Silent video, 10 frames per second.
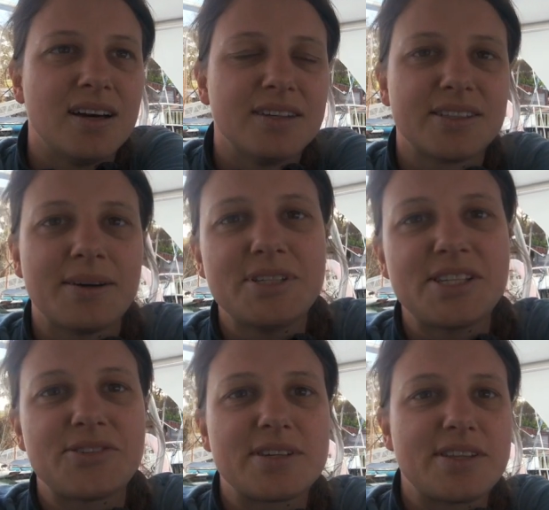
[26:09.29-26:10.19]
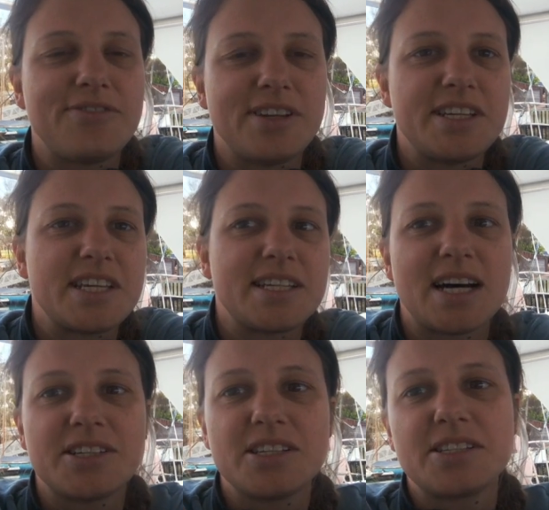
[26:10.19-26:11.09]
So I'm just doing the finishing
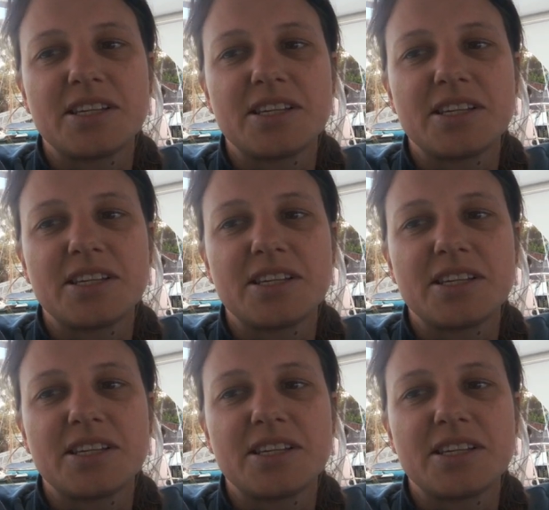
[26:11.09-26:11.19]
touches